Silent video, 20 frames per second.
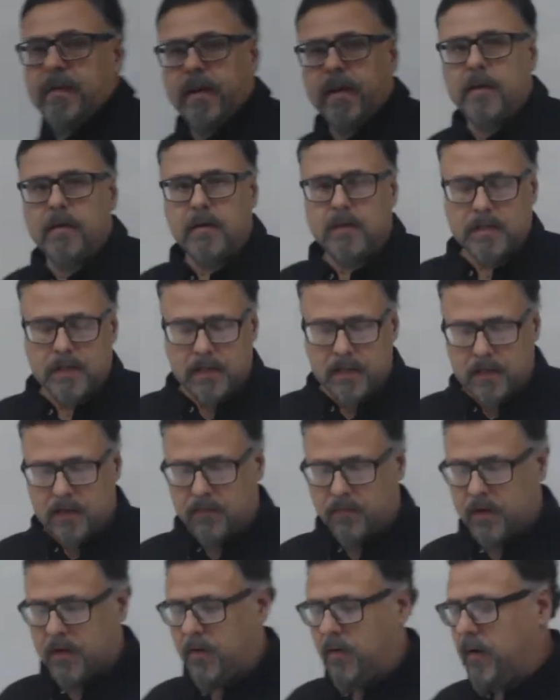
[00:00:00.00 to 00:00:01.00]
video because it
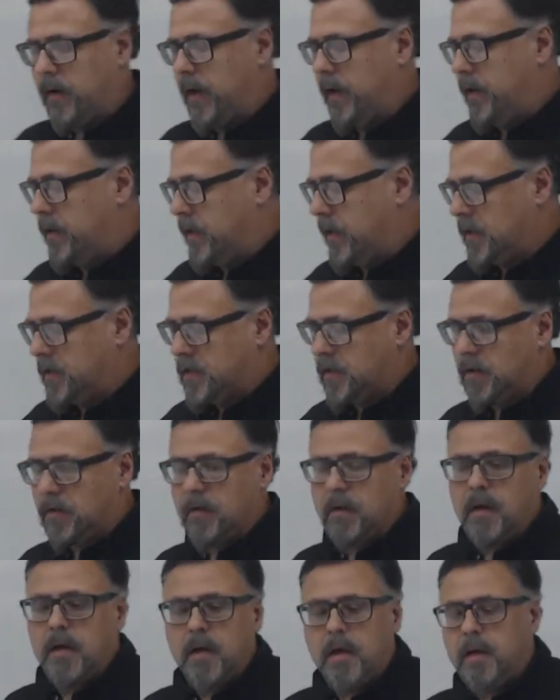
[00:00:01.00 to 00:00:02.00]
didn't record anything.
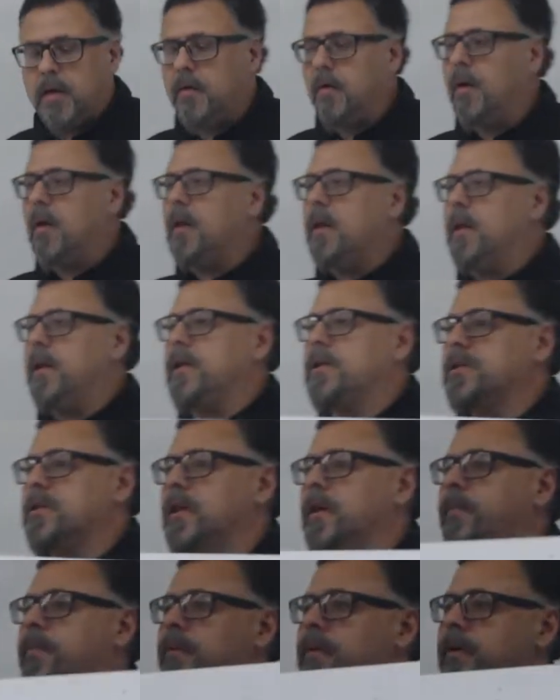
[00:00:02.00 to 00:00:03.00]
So you all
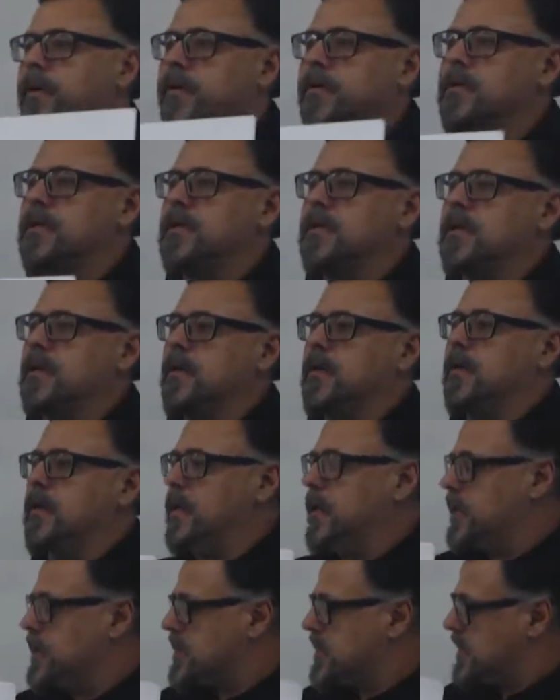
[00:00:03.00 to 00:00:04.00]
initially produced
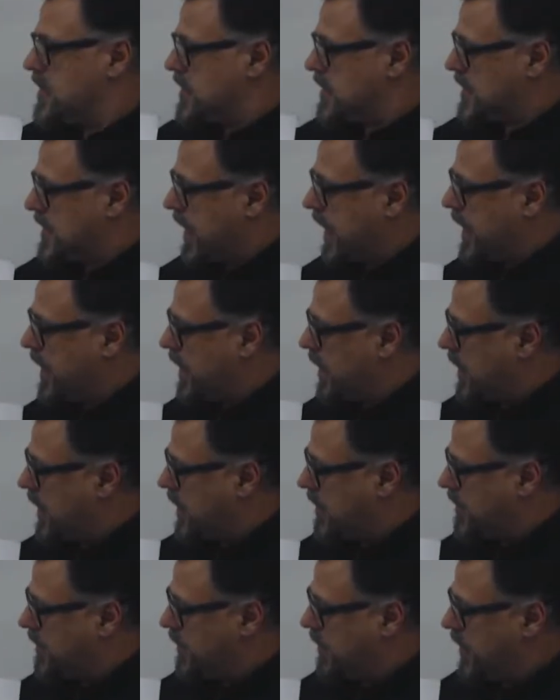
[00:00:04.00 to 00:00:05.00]
this set
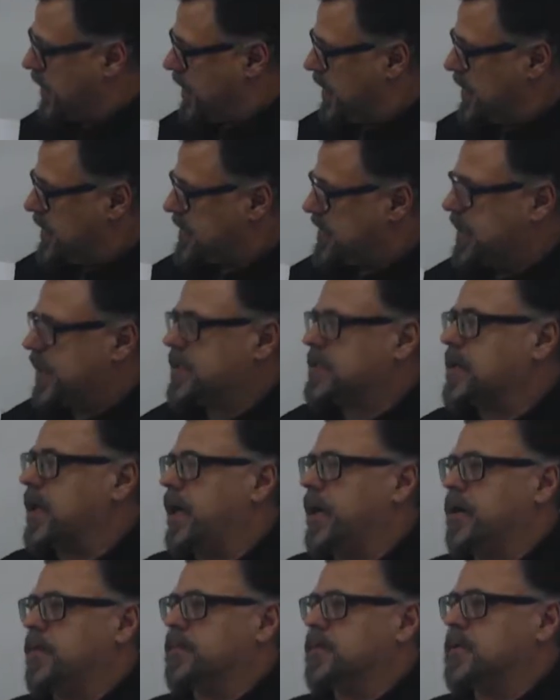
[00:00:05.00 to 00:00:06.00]
of 6
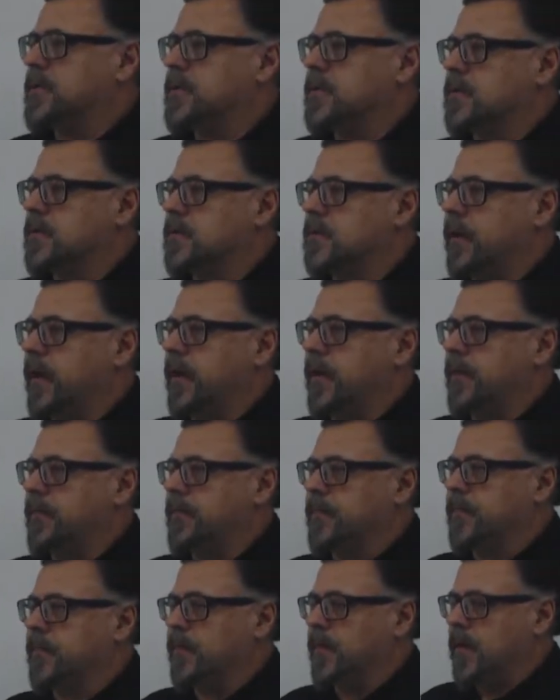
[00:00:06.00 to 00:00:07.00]
items, right?
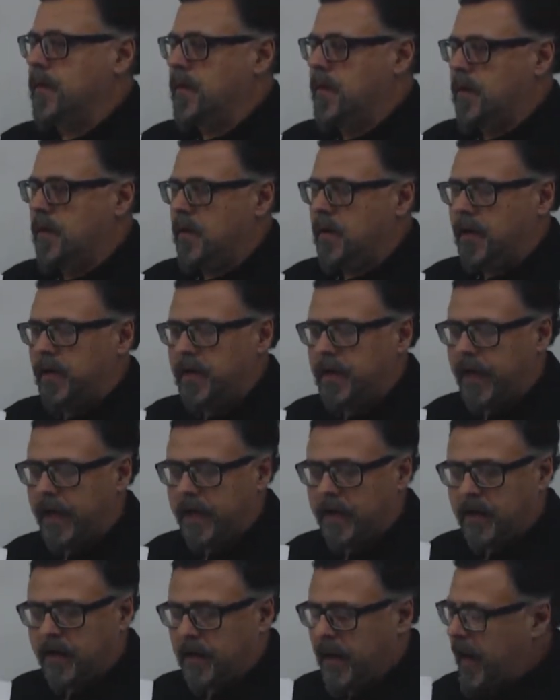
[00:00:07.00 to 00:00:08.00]
And
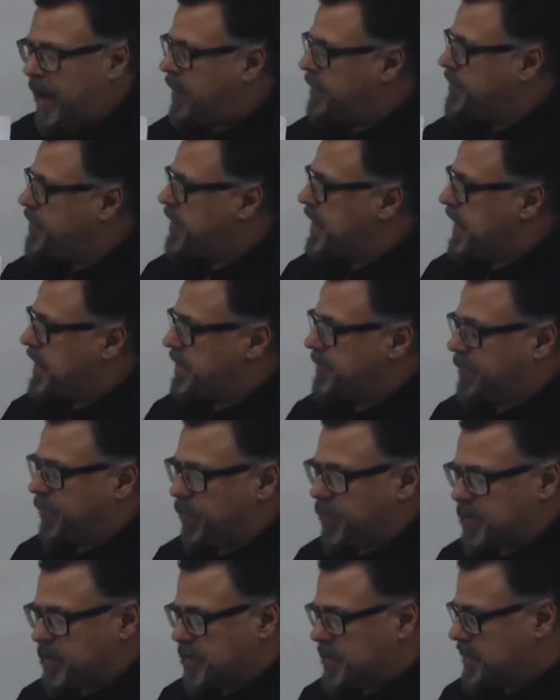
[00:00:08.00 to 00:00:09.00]
then after that
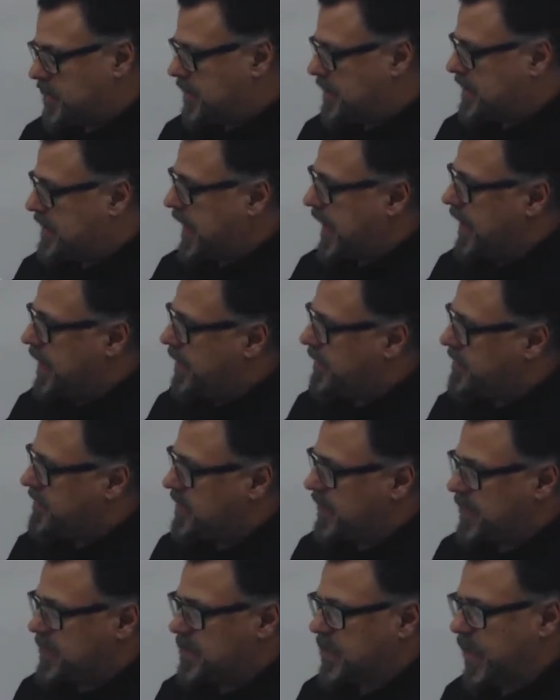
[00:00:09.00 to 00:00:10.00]
first set of
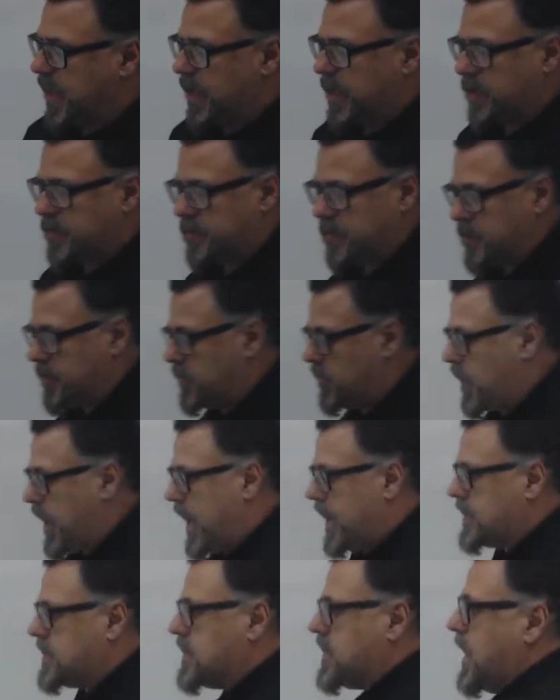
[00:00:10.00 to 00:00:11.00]
6 items, you were
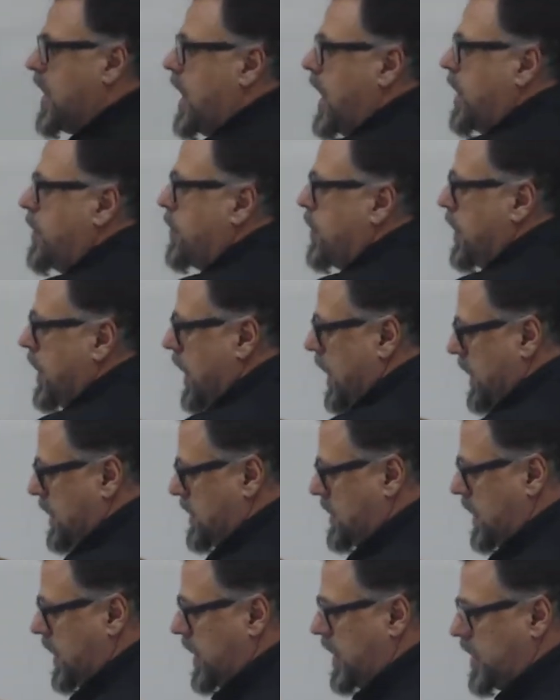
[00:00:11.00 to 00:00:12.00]
asked to
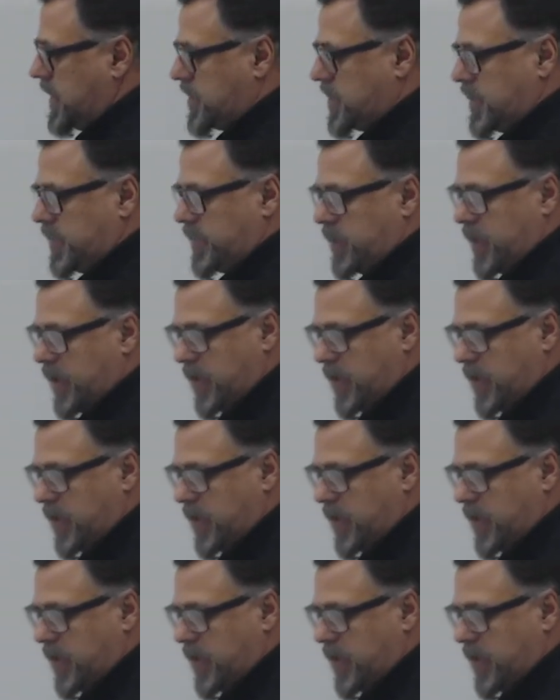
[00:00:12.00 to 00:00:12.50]
hybridize each of